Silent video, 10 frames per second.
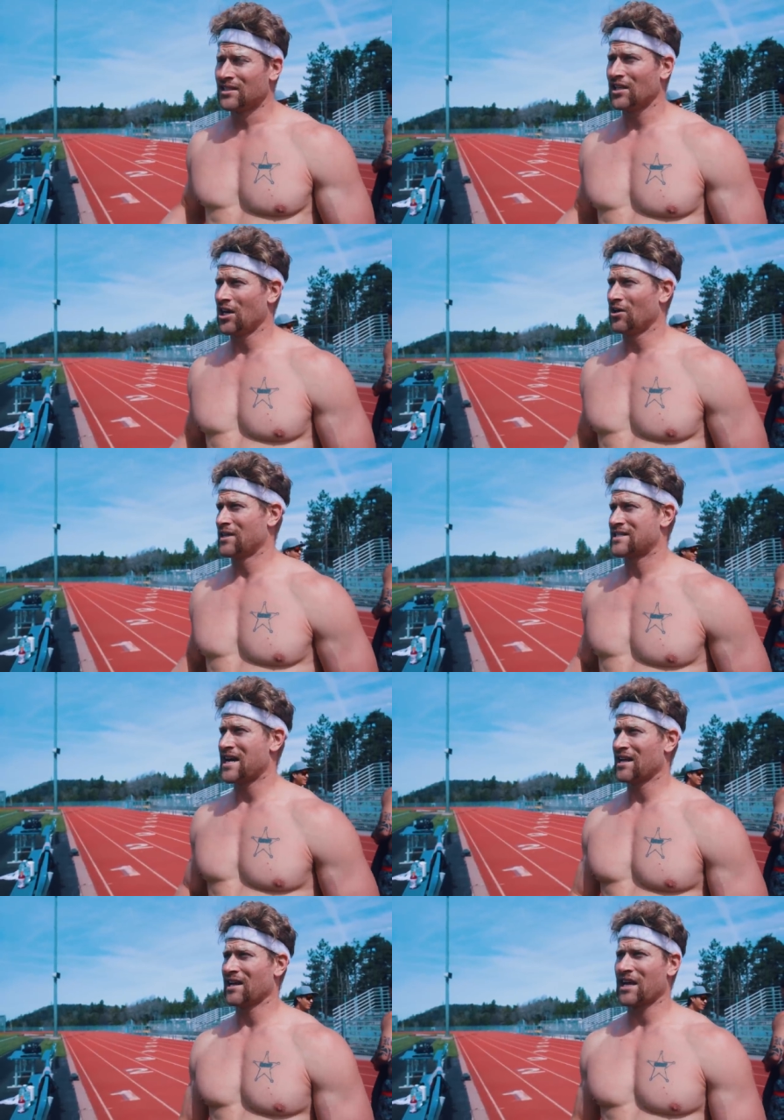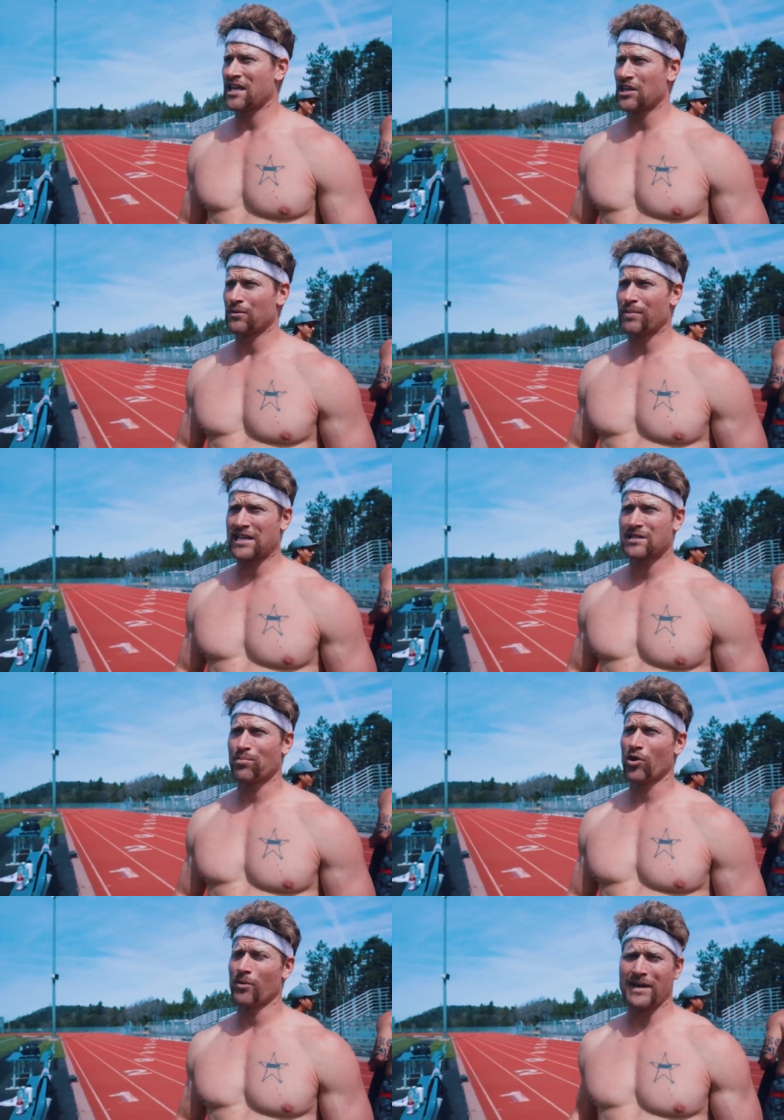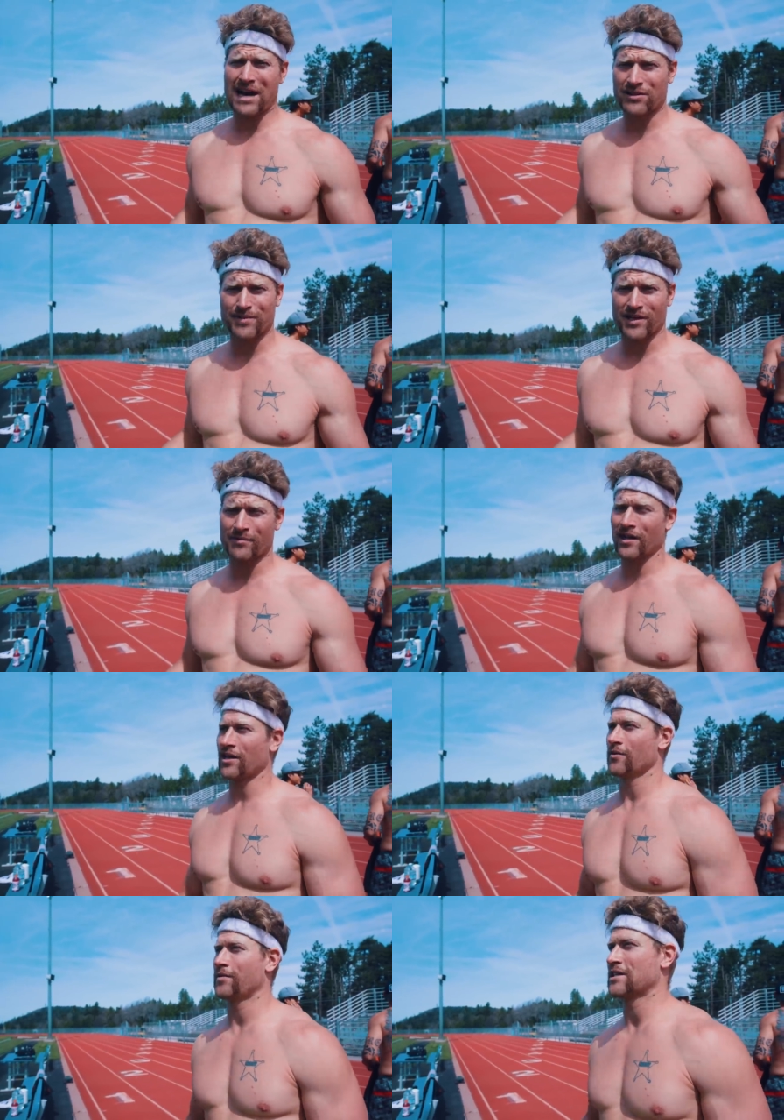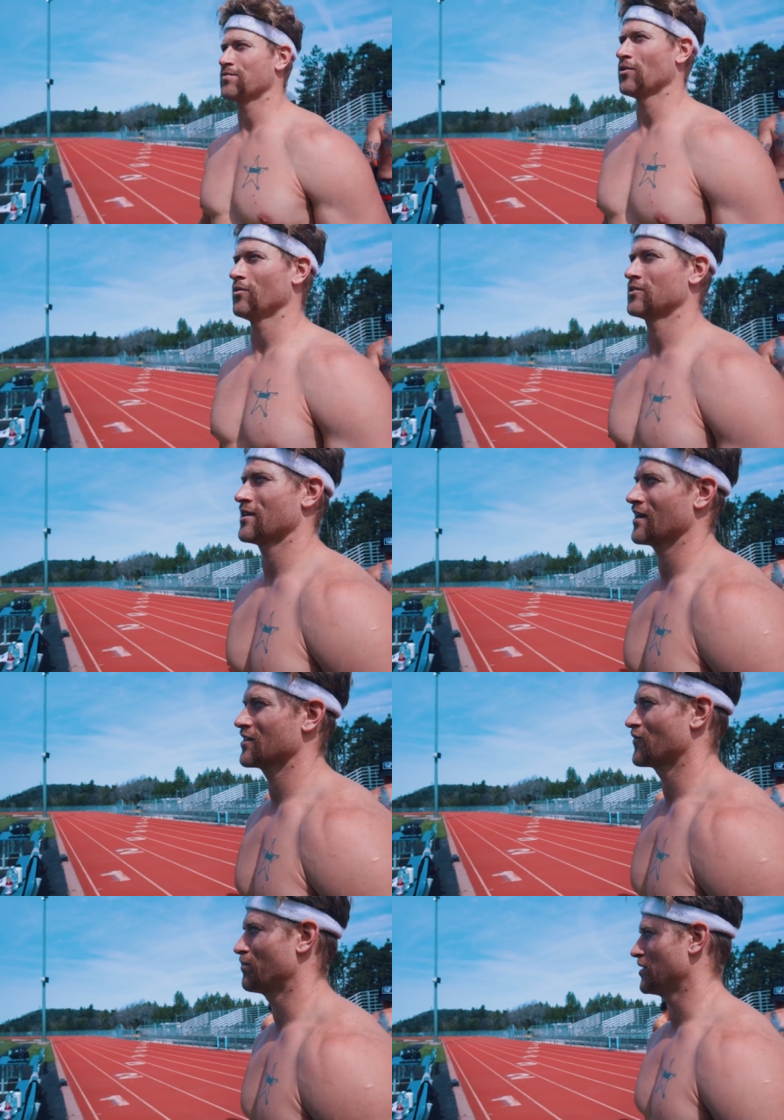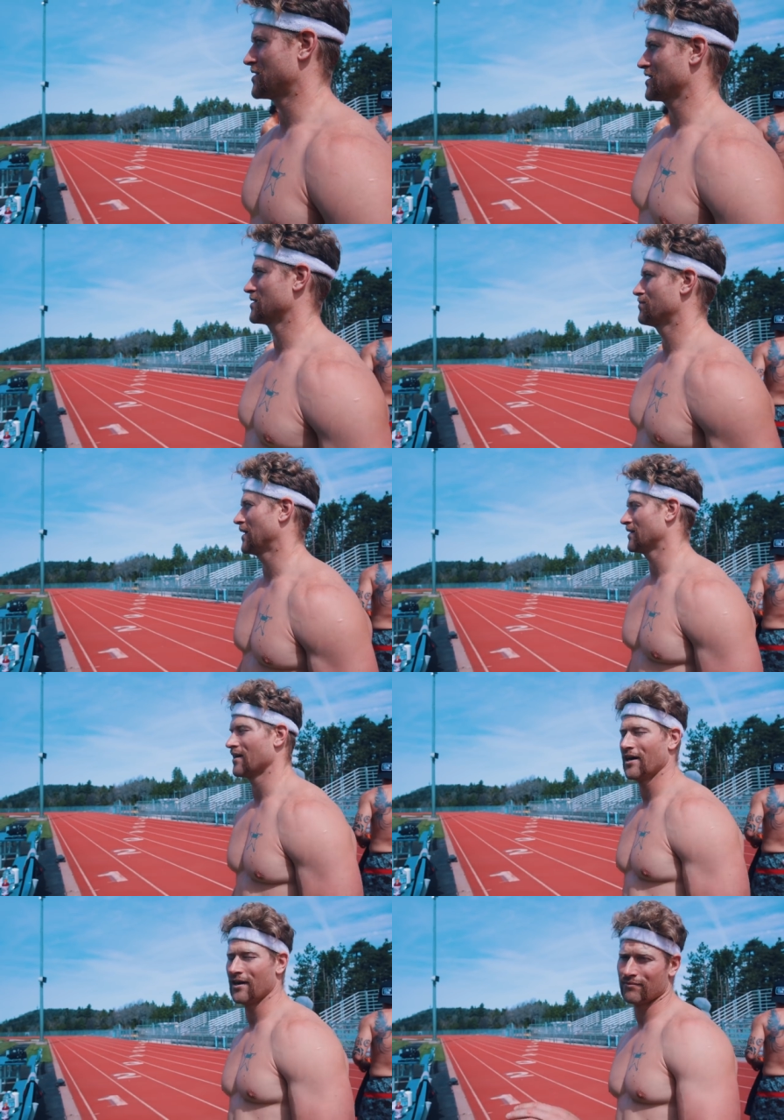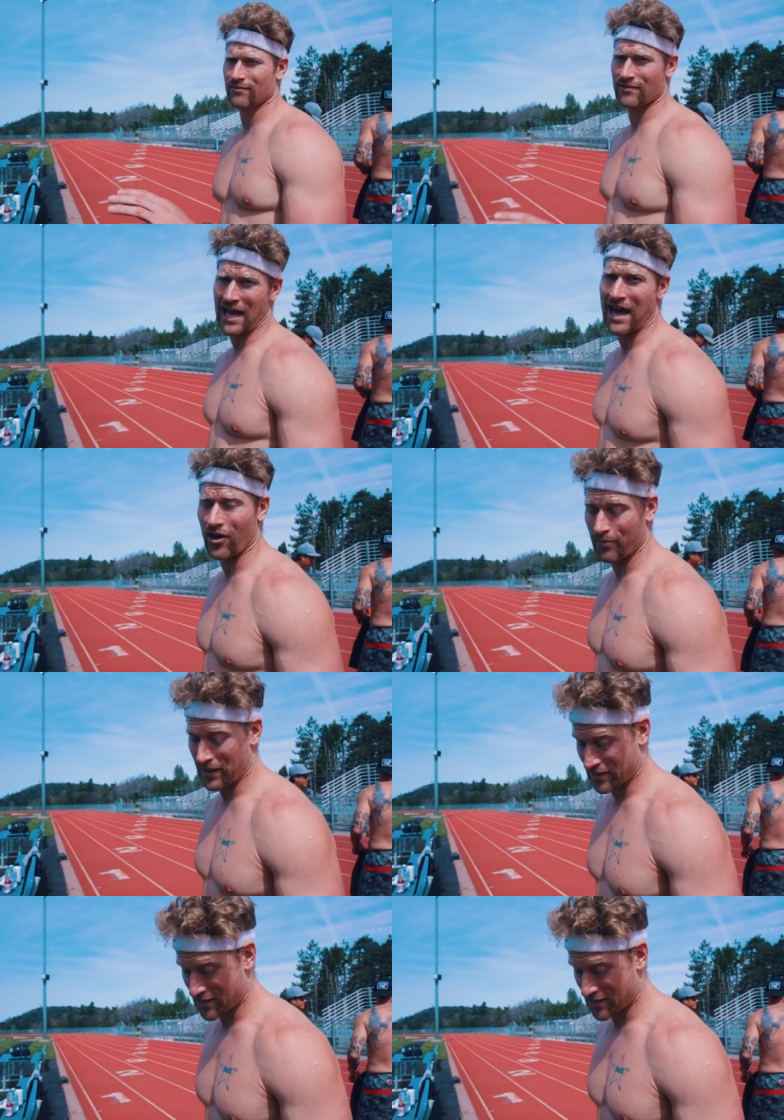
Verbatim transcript: You know, it's not like a gear-based sport, but now it's becoming a gear-based sport, which I think is for pussies, but um, that all being